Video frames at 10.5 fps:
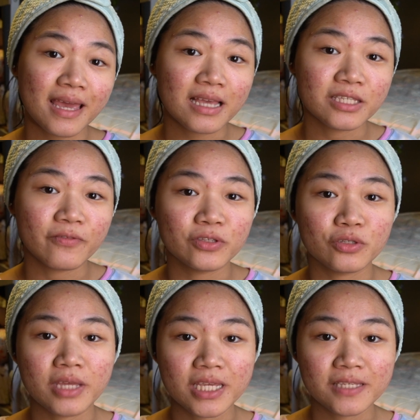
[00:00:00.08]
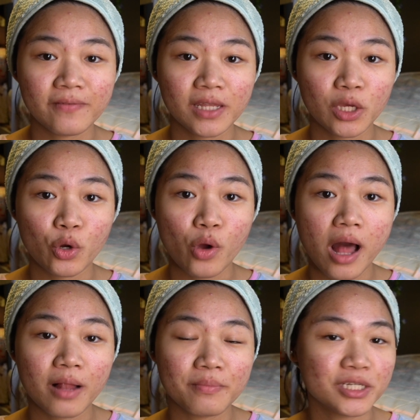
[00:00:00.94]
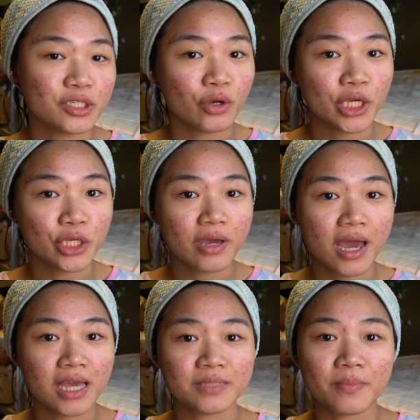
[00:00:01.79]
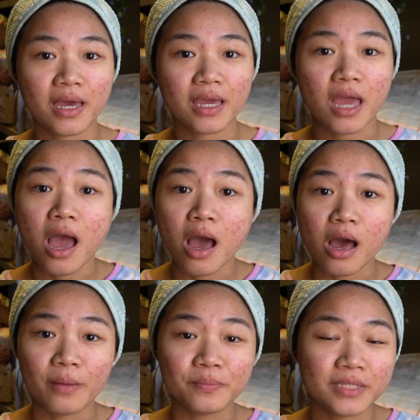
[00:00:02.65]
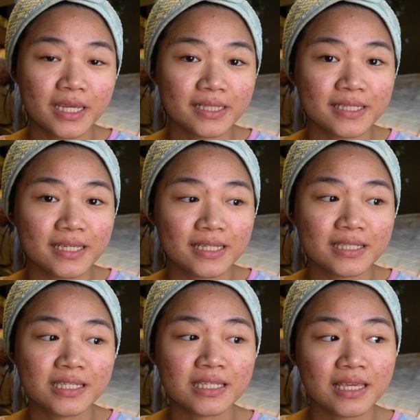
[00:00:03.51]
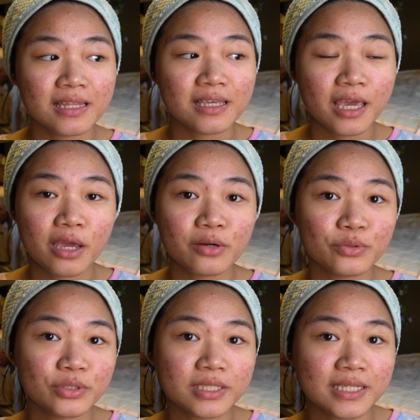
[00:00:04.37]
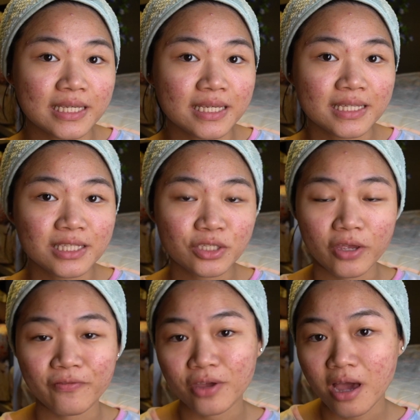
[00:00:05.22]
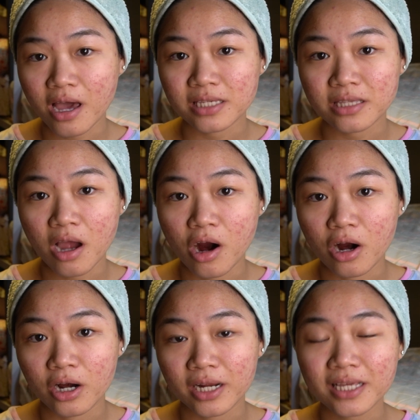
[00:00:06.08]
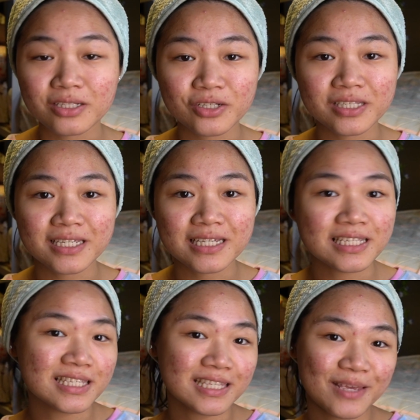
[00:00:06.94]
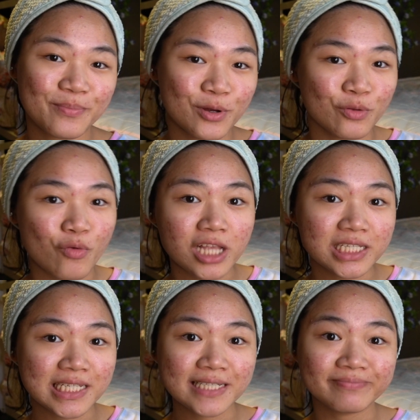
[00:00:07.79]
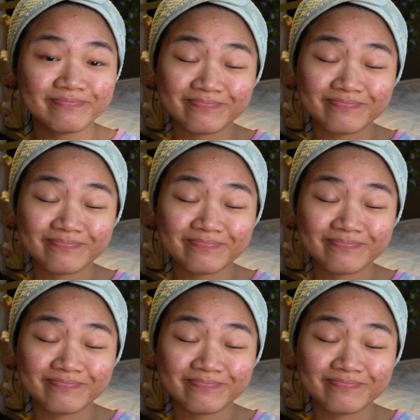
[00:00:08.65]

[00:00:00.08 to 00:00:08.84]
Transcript: guys, so for today's video I'll be showing you guys my updated skincare routine. So if you guys are interested, just keep on watching.